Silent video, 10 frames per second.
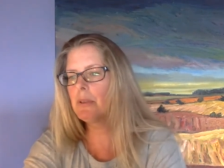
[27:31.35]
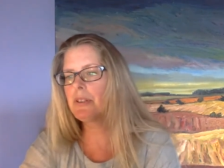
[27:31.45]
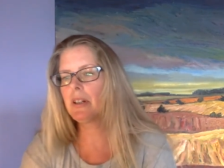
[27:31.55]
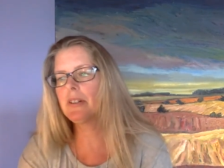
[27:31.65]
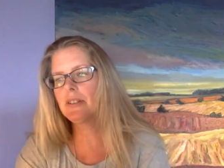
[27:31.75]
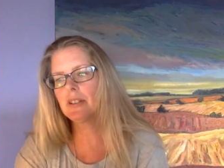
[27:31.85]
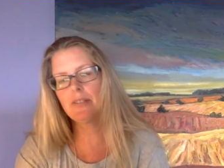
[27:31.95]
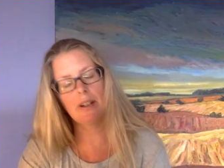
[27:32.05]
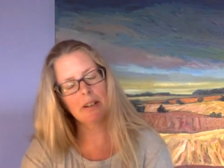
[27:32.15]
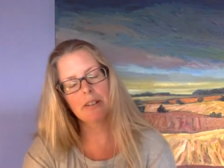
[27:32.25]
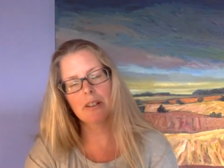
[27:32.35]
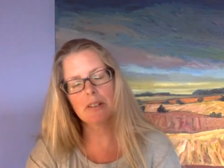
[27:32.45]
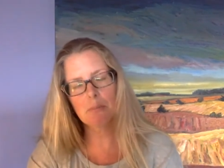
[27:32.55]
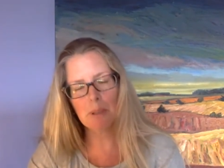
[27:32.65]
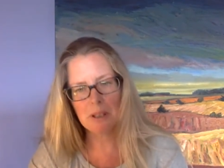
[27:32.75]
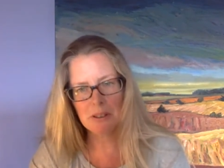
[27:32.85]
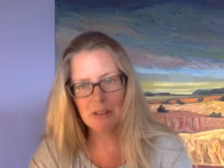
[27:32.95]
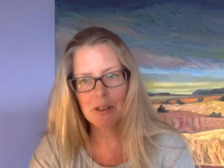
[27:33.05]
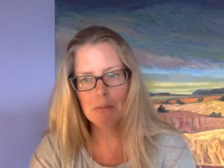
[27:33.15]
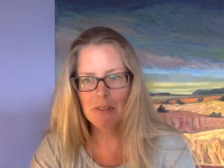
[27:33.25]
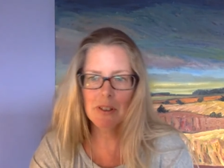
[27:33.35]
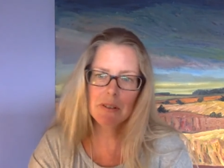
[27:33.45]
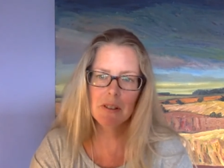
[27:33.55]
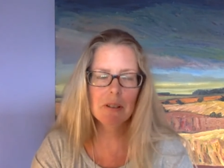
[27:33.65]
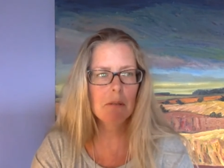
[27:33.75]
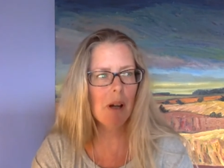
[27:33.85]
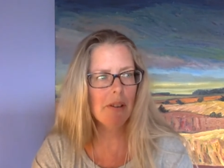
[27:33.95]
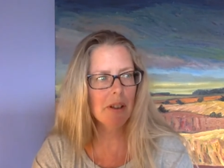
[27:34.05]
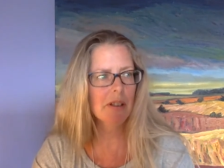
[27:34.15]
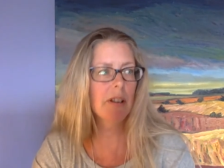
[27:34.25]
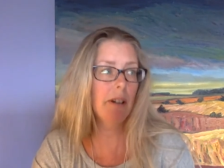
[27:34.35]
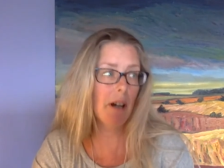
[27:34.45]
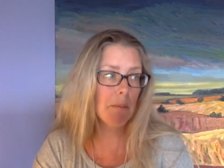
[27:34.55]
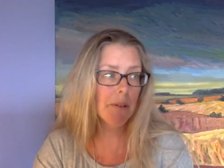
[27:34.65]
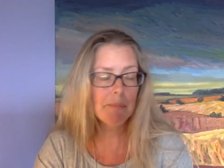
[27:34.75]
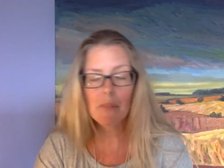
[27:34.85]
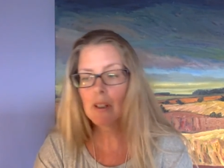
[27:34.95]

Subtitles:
besides the fact that it's plagiarism if you don't do it and bad things can happen.